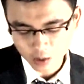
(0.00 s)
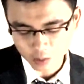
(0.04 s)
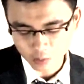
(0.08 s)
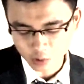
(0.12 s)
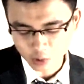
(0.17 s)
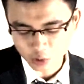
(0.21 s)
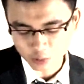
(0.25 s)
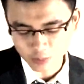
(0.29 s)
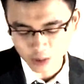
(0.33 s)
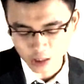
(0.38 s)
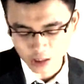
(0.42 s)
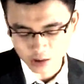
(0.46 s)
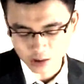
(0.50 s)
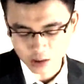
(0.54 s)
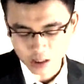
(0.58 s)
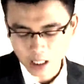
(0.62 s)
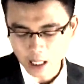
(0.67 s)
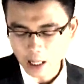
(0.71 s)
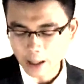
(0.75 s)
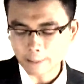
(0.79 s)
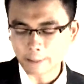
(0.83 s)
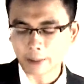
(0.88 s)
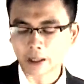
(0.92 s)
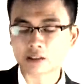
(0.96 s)
Which means
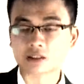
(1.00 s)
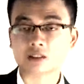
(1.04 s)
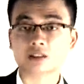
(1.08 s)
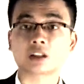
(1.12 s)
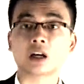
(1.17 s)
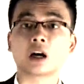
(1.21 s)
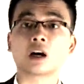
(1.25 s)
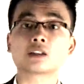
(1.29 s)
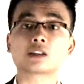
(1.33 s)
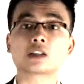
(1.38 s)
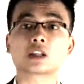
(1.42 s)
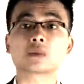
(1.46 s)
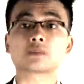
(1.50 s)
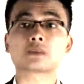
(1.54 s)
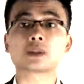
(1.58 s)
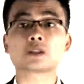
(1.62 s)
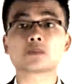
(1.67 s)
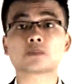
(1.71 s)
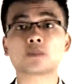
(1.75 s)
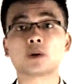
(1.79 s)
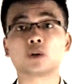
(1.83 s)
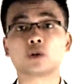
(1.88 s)
by starting up this